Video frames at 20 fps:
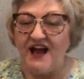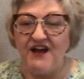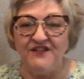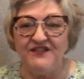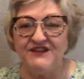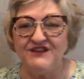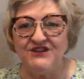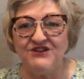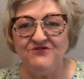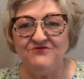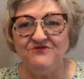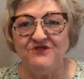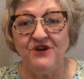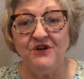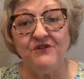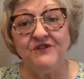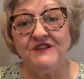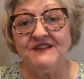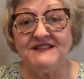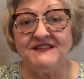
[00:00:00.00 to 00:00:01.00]
that you
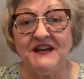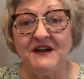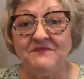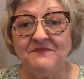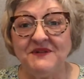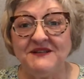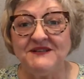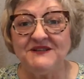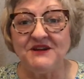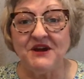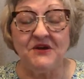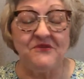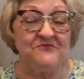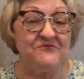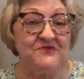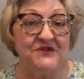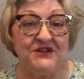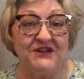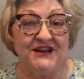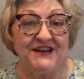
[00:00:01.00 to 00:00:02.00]
know that templates aren't
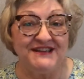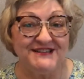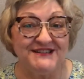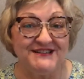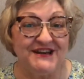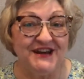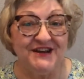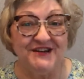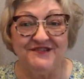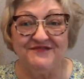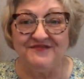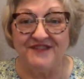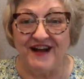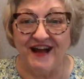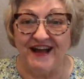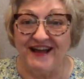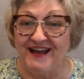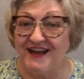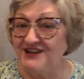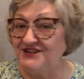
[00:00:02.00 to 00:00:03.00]
really as
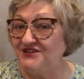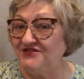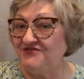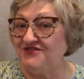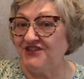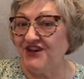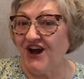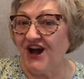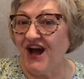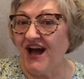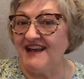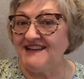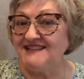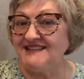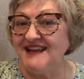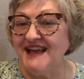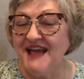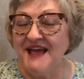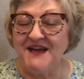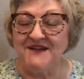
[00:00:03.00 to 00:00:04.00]
terrifying as you thought,
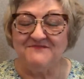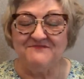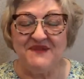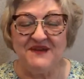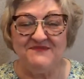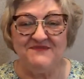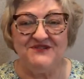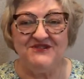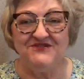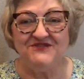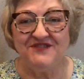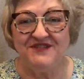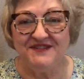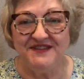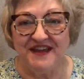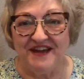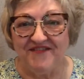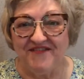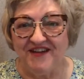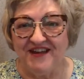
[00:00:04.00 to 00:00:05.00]
maybe you can
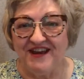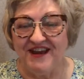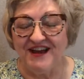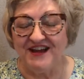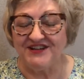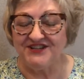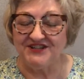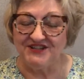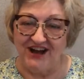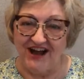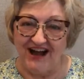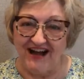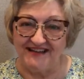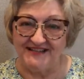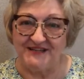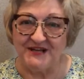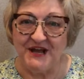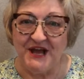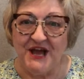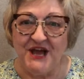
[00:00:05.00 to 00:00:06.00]
give it a
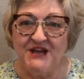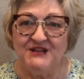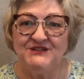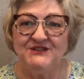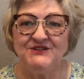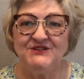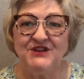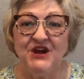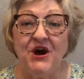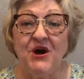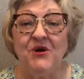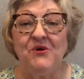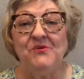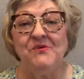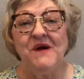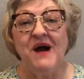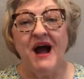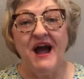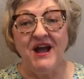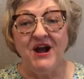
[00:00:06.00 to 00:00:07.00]
shot. So
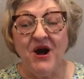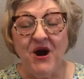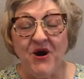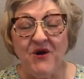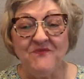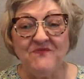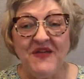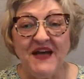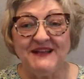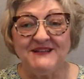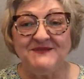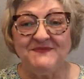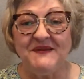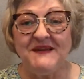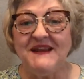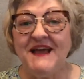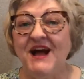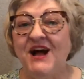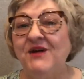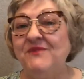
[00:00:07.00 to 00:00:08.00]
I hope that's been
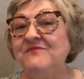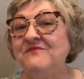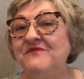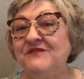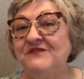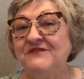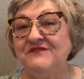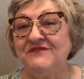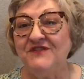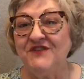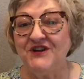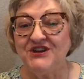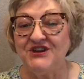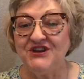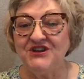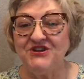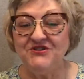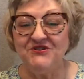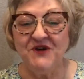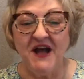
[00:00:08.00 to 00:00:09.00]
helpful for you.